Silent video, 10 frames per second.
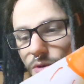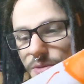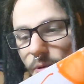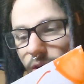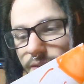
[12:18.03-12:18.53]

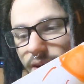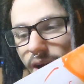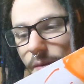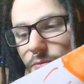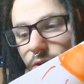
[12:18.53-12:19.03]
Once upon a
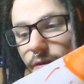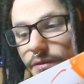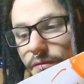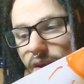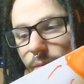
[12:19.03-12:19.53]
time, there
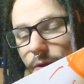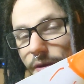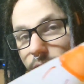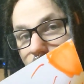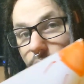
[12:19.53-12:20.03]
lived a
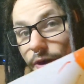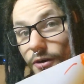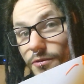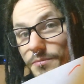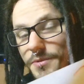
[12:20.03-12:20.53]
family, the
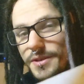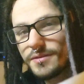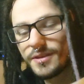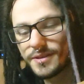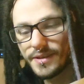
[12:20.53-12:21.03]
Olms.
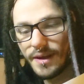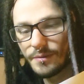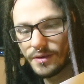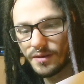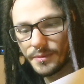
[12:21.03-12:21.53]
Didn't see that
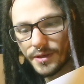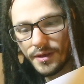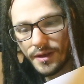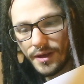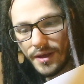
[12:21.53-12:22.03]
one coming.
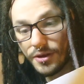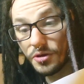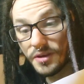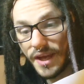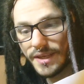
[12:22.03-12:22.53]

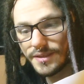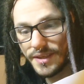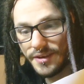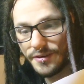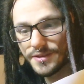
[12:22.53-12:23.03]
Good night,
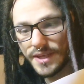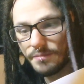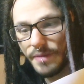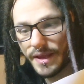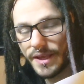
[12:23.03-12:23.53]
dear,
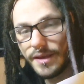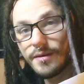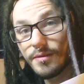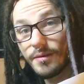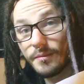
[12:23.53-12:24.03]
said
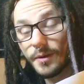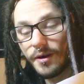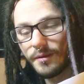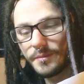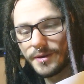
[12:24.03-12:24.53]
Becky, the
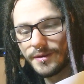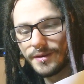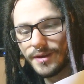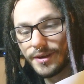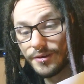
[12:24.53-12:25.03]
mom.
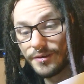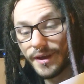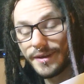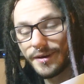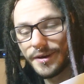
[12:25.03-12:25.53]
Good
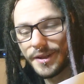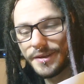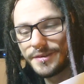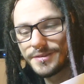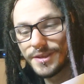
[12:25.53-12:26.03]
night,
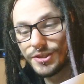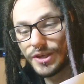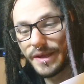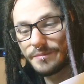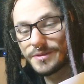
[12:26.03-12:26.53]
honey, said
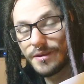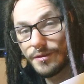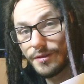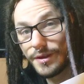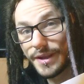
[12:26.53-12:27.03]
James,
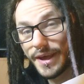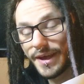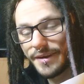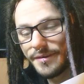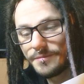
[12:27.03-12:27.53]
the
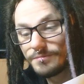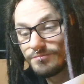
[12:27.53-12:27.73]
dad.